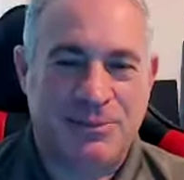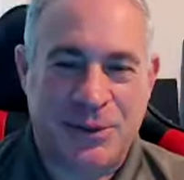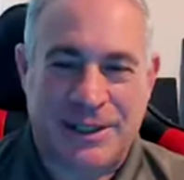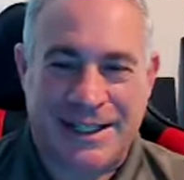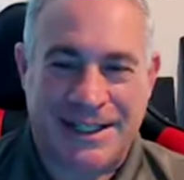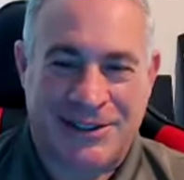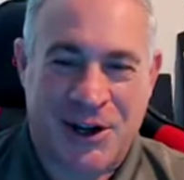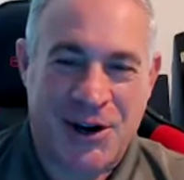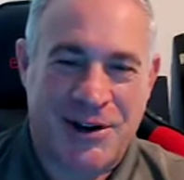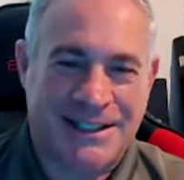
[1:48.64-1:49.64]
with that
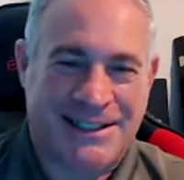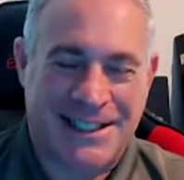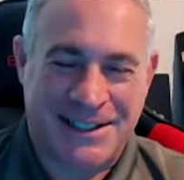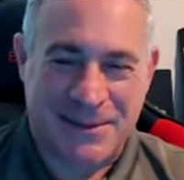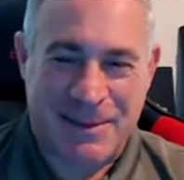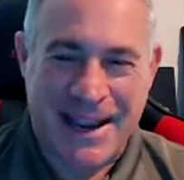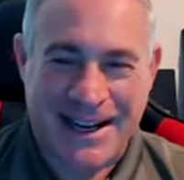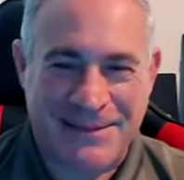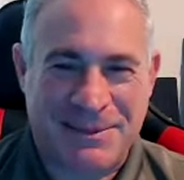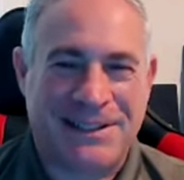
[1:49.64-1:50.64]
car I see in the
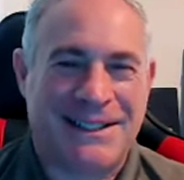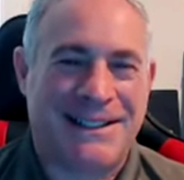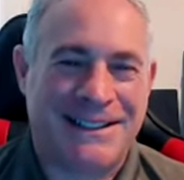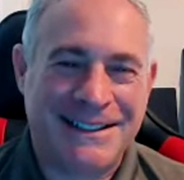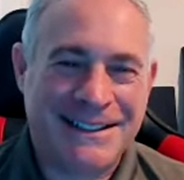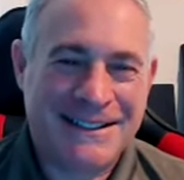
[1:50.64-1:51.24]
back. But uh,